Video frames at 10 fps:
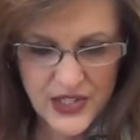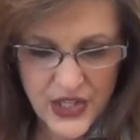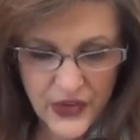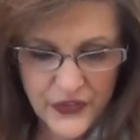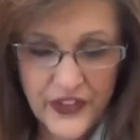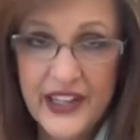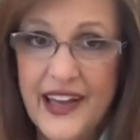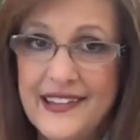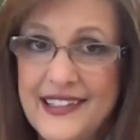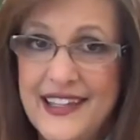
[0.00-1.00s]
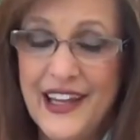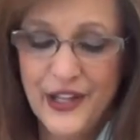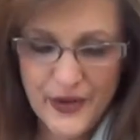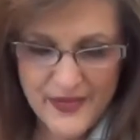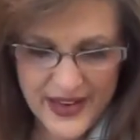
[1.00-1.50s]
Don't forget to
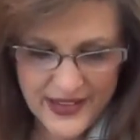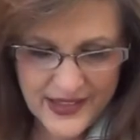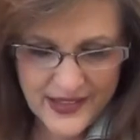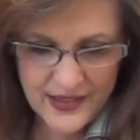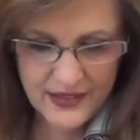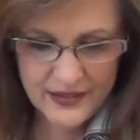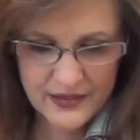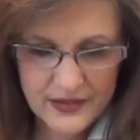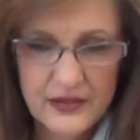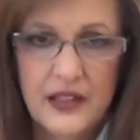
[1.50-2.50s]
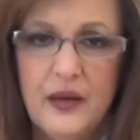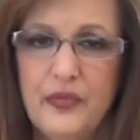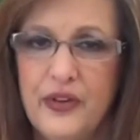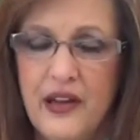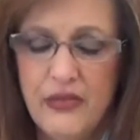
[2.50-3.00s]
take your medicine and
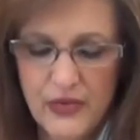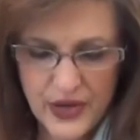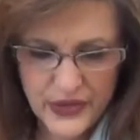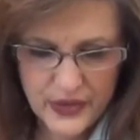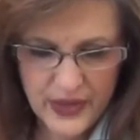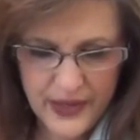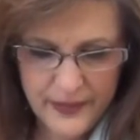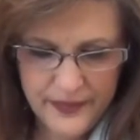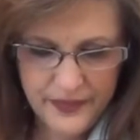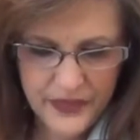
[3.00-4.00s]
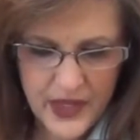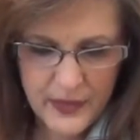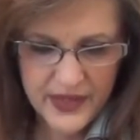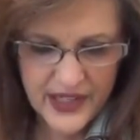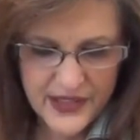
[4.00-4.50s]
pray the Rosary,
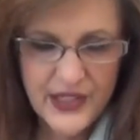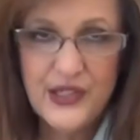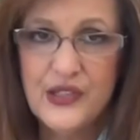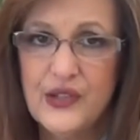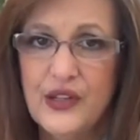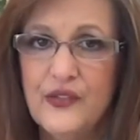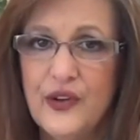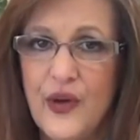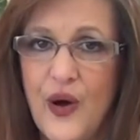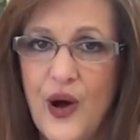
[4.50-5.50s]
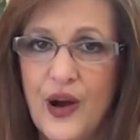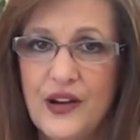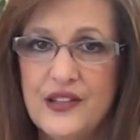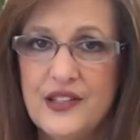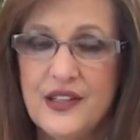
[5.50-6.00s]
because it is good for the
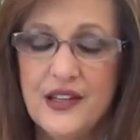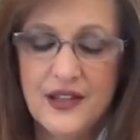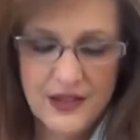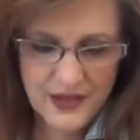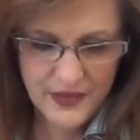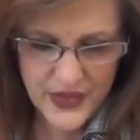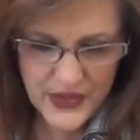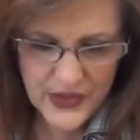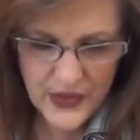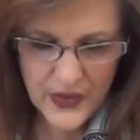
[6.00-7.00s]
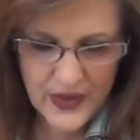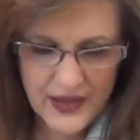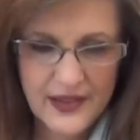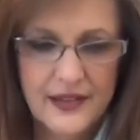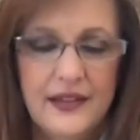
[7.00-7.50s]
heart, the
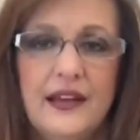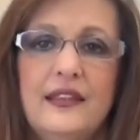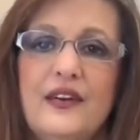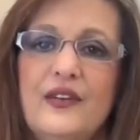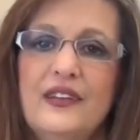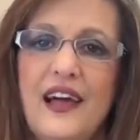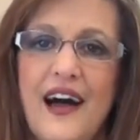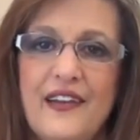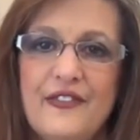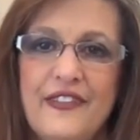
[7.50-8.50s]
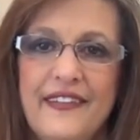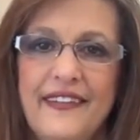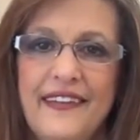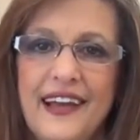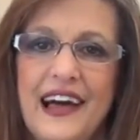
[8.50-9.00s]
soul, and the whole life."
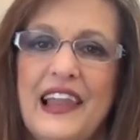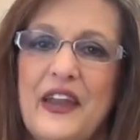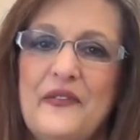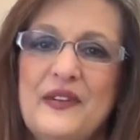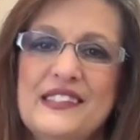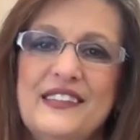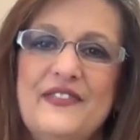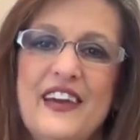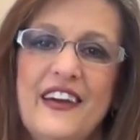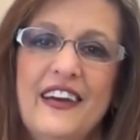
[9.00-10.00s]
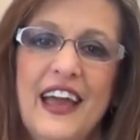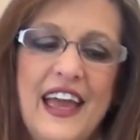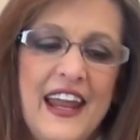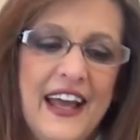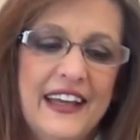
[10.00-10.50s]
A lot of wisdom there,
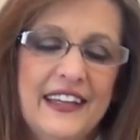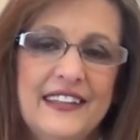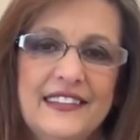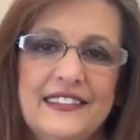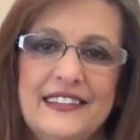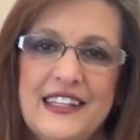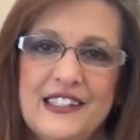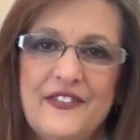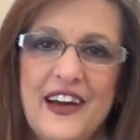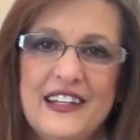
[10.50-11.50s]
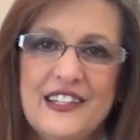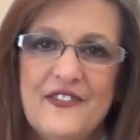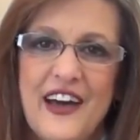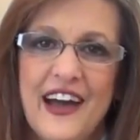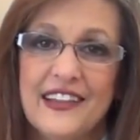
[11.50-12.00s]
and I can testify to the
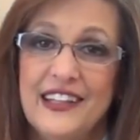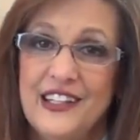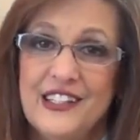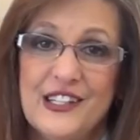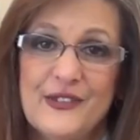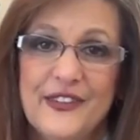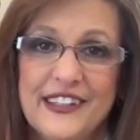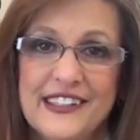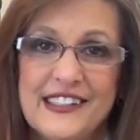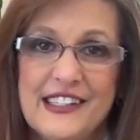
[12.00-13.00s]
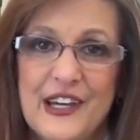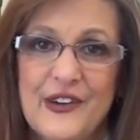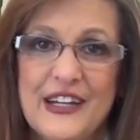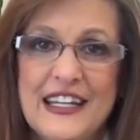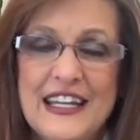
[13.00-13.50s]
fact that it does work. So